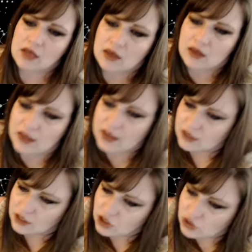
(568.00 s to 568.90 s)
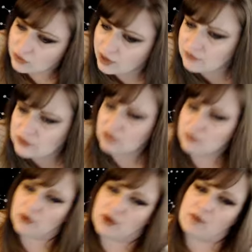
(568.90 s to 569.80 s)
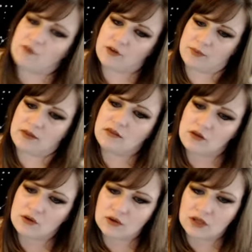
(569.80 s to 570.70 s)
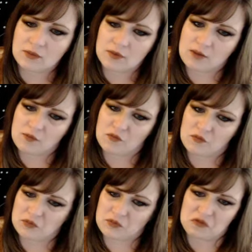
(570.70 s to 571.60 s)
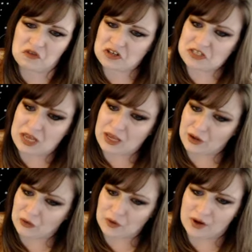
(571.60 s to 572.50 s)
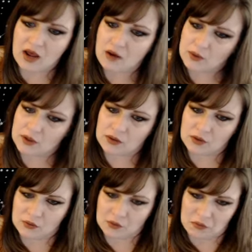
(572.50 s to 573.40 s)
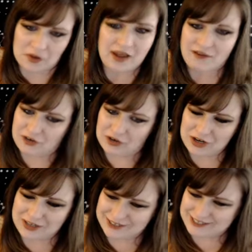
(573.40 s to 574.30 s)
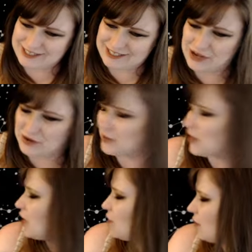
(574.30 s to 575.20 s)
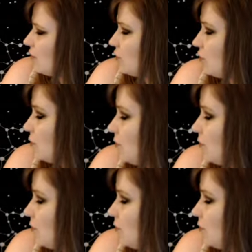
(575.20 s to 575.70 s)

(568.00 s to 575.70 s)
And you don't have to keep a grid up for a month. You could keep it up for a day or an hour or whatever. So whatever you want